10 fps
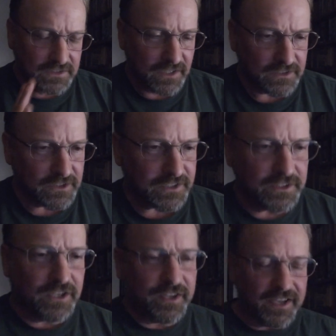I was
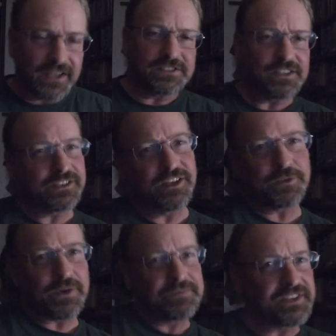looking on
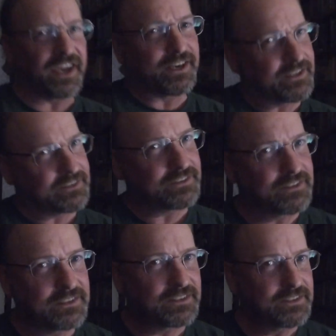the website,
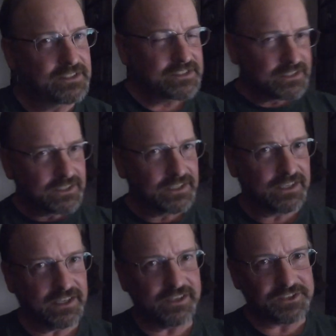
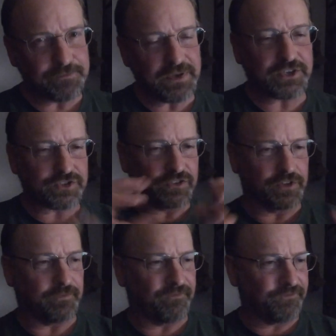and there's a picture.
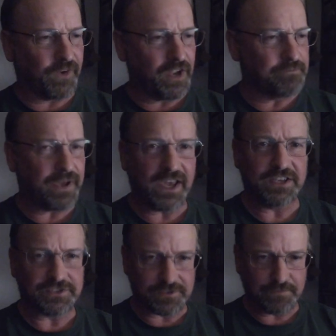The front
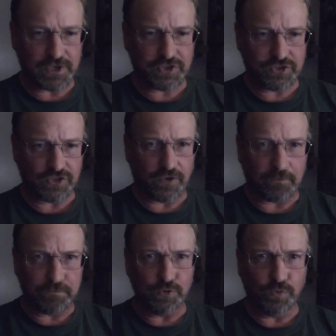page is a picture of a
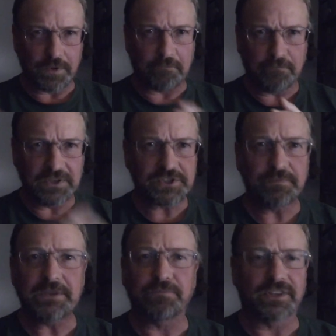pool with a bunch of
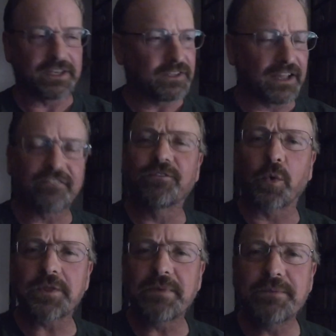people in it, like
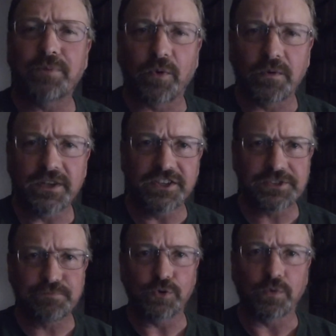40 people in
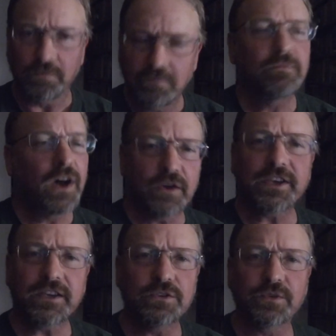this pool.
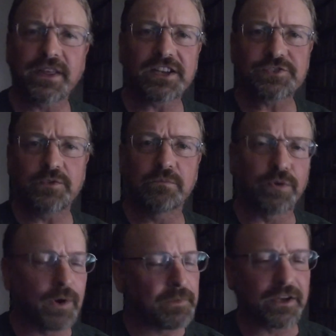Okay, cool, they got a swimming
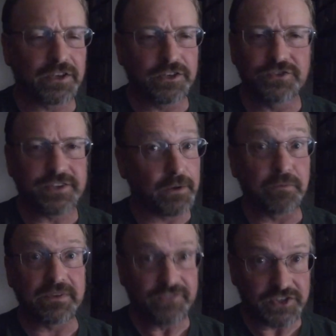pool. I'm not going to use it. I'm
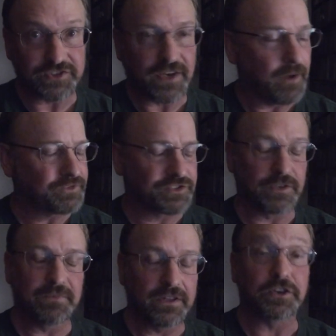going to be fishing. I'm just
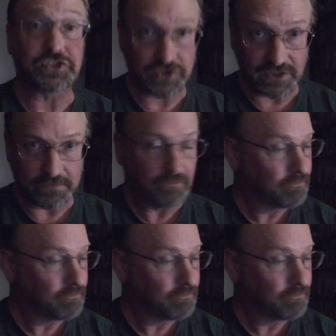going to be there to sleep.